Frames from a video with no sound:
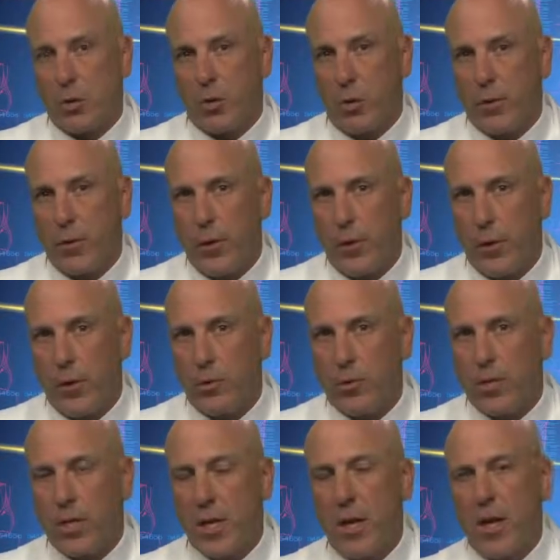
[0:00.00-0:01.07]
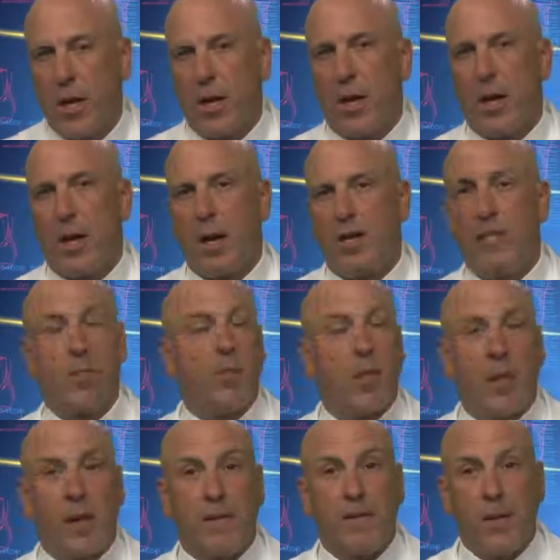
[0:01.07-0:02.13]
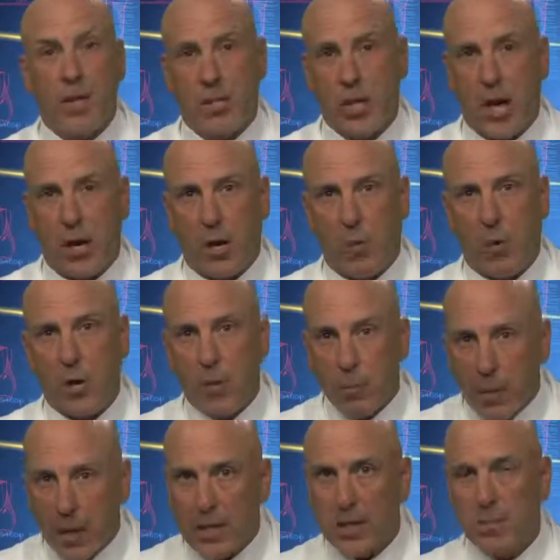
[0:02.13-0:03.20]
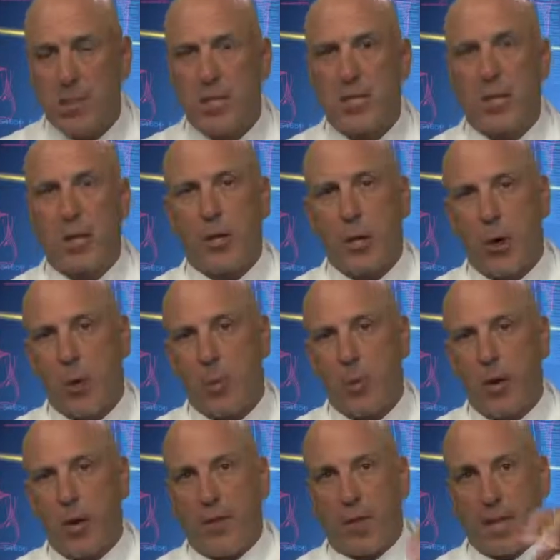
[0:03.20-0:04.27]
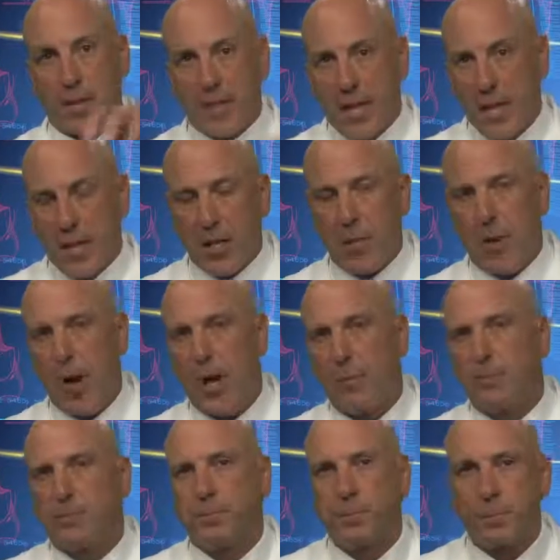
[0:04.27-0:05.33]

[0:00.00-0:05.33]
So if you used something like Fit Checker, where you mix up a silicone, put it on the inside of the crown,